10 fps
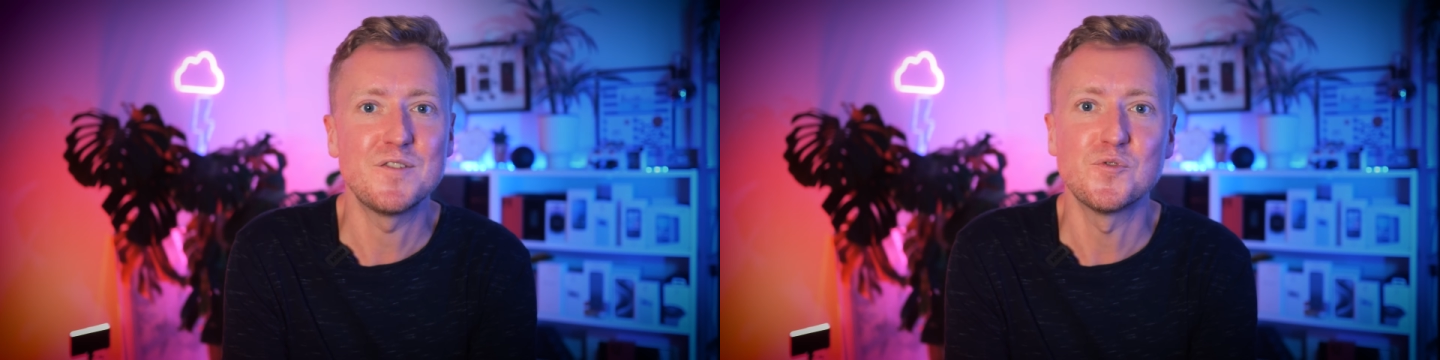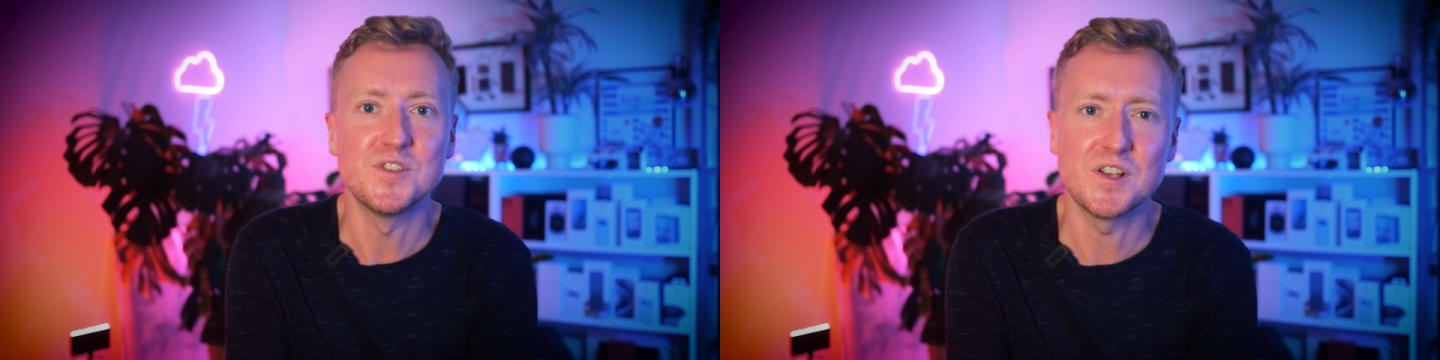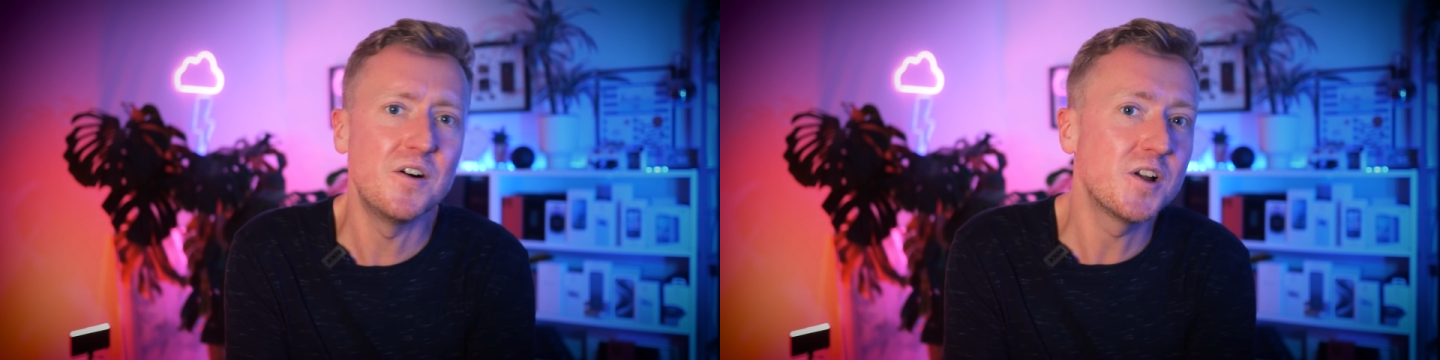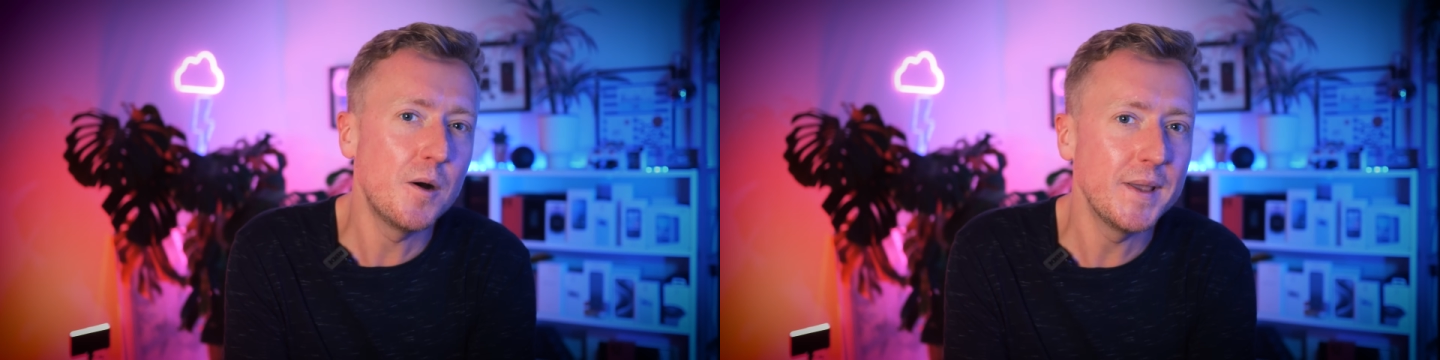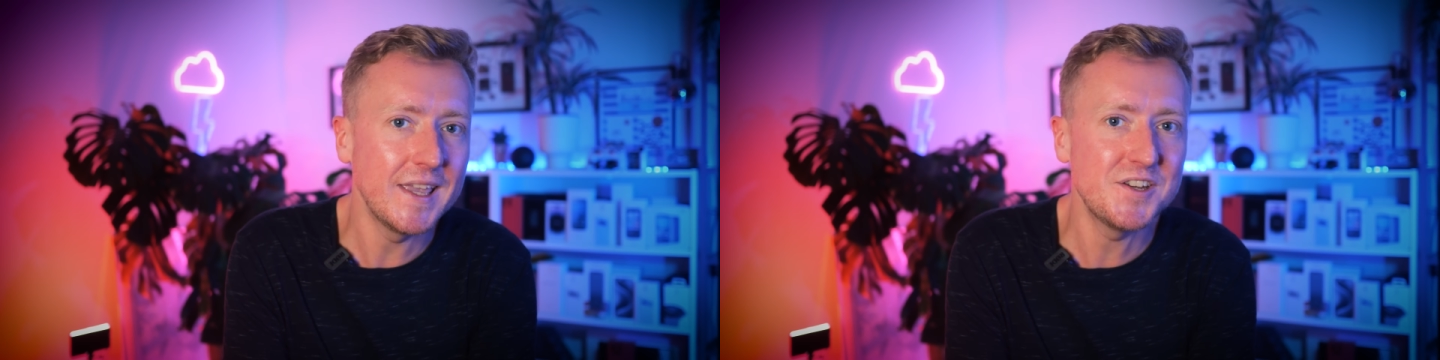Android's
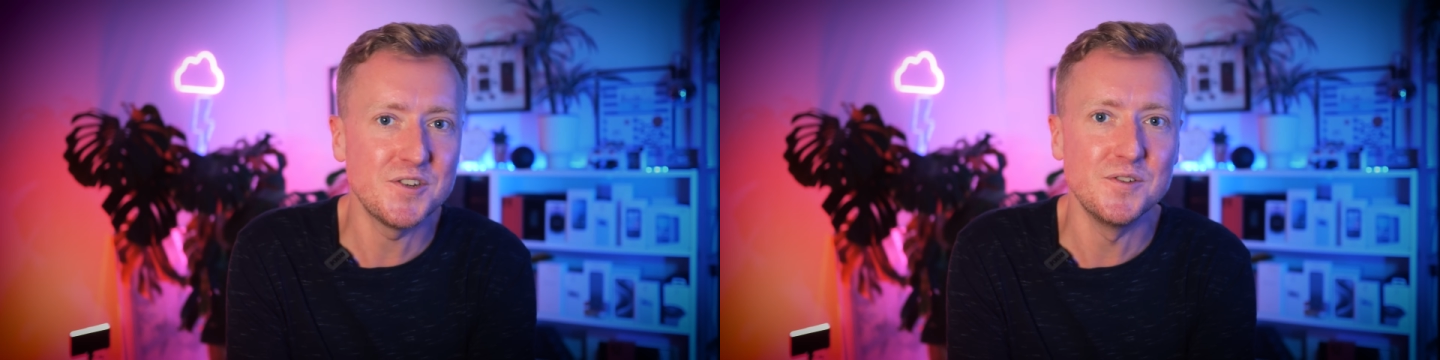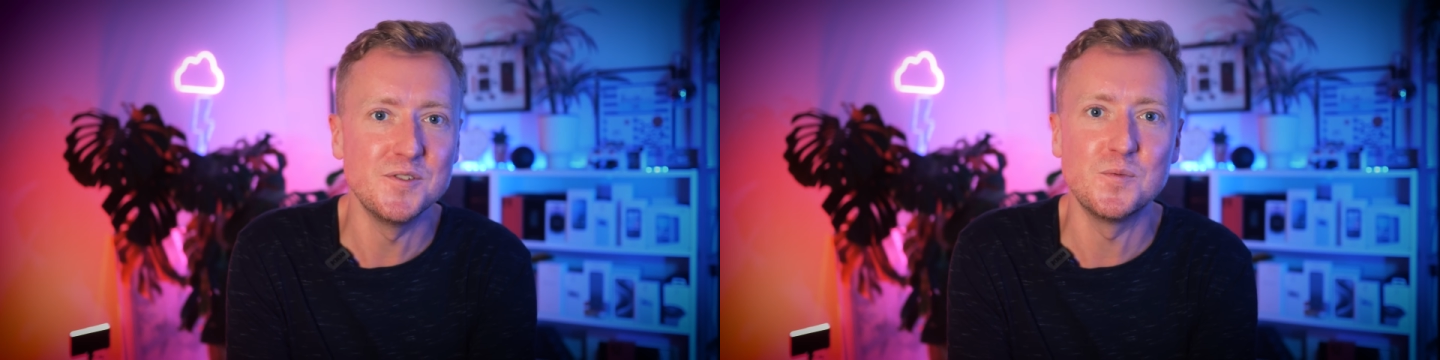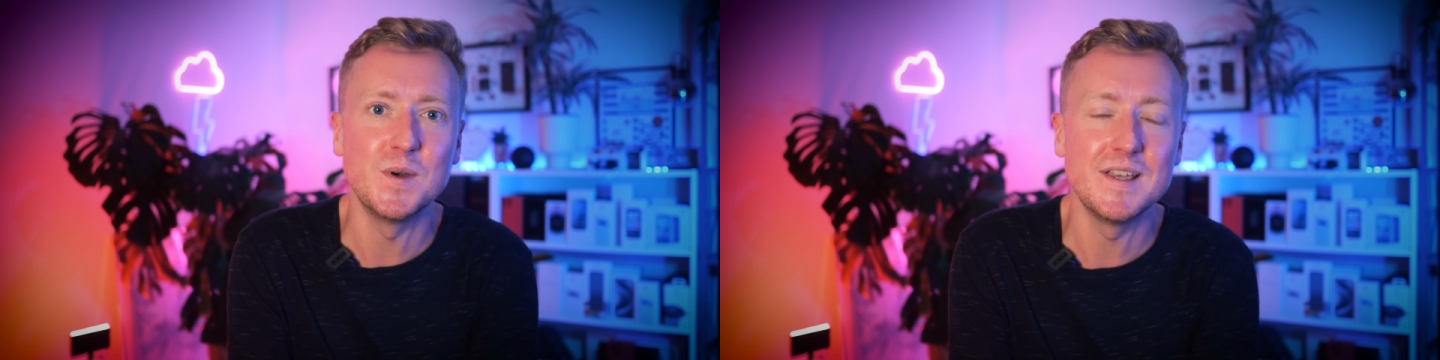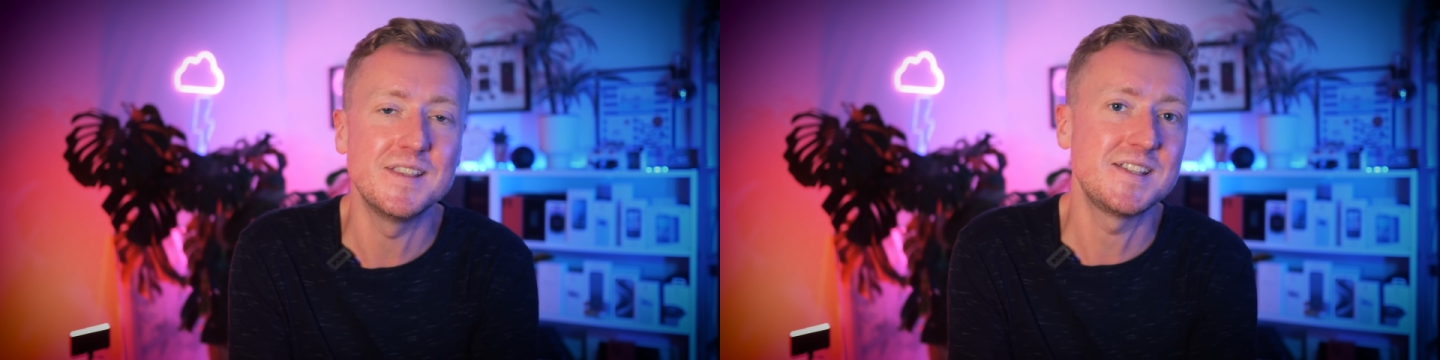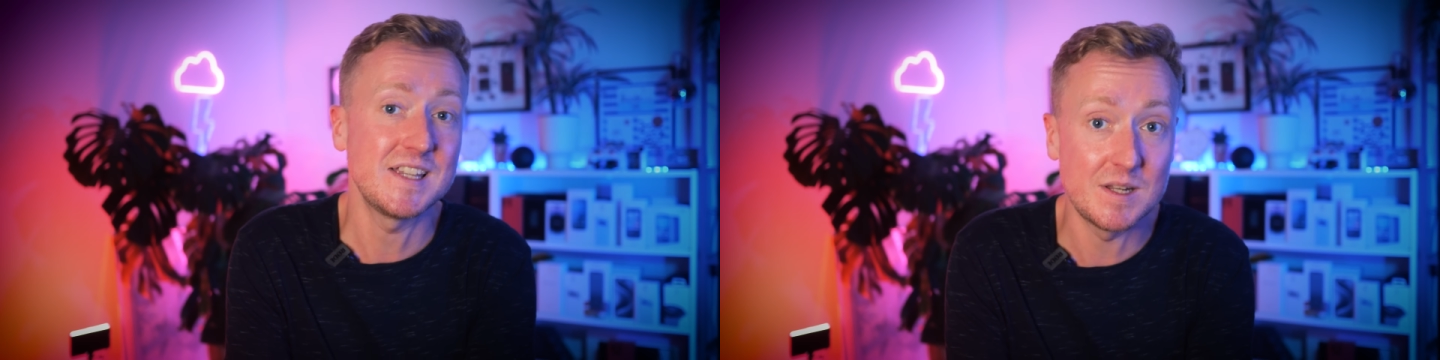ongoing issues
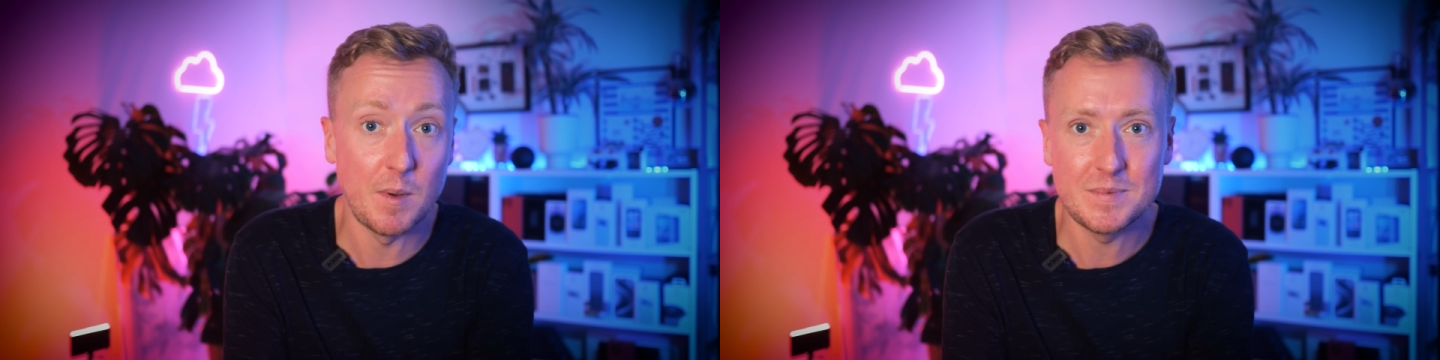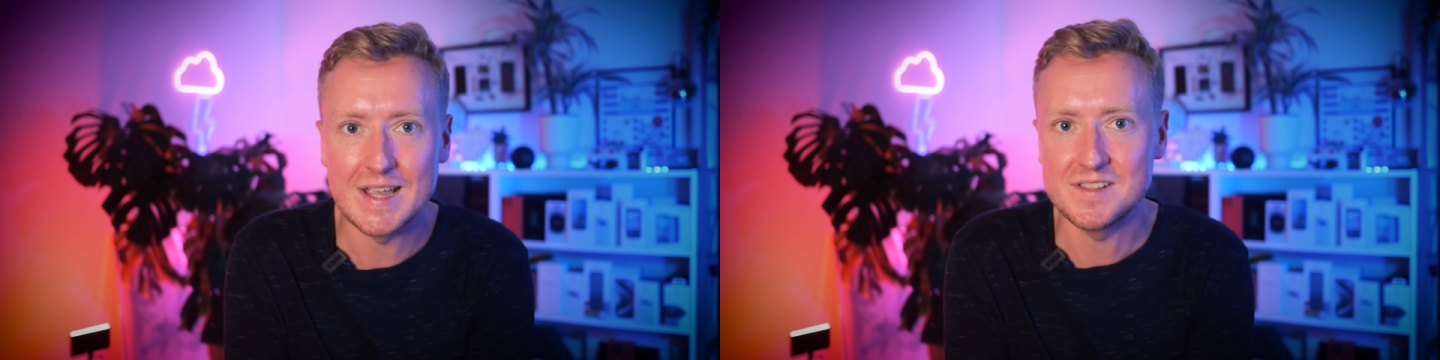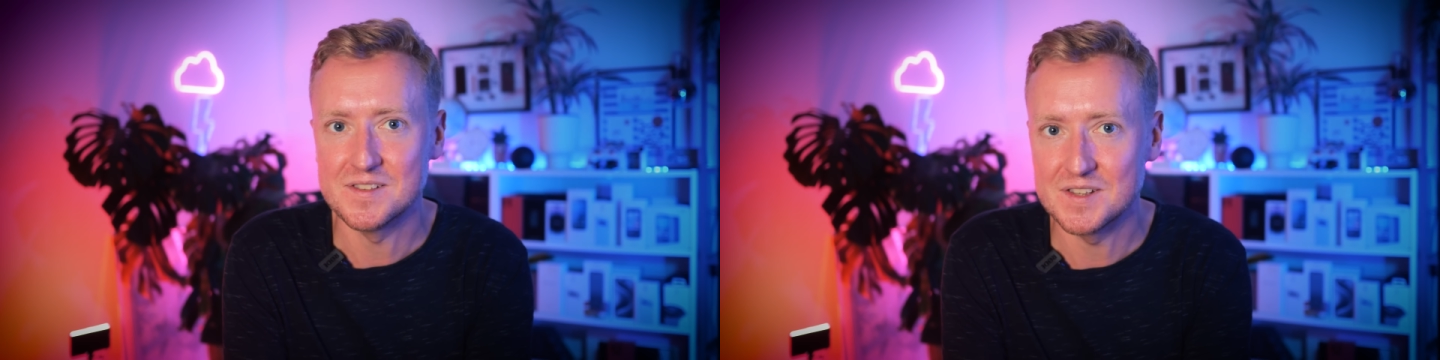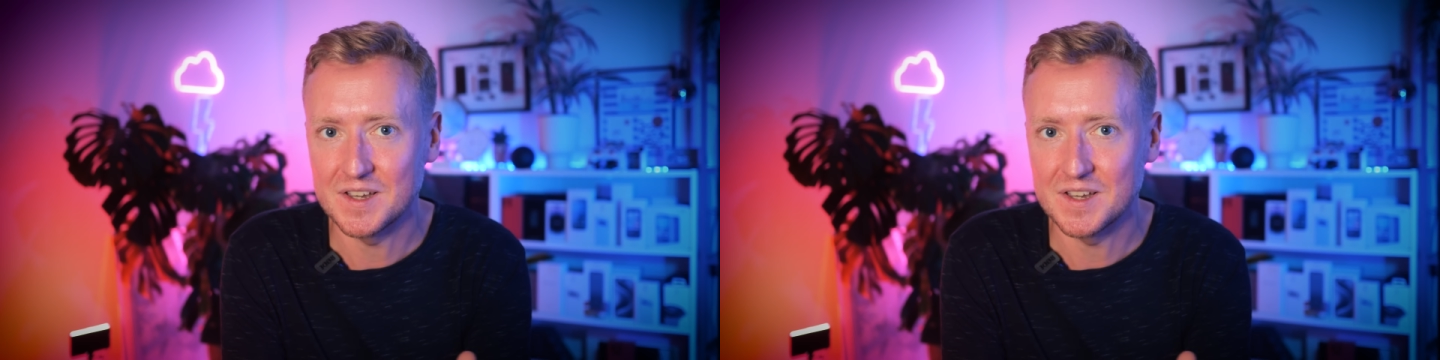with system updates and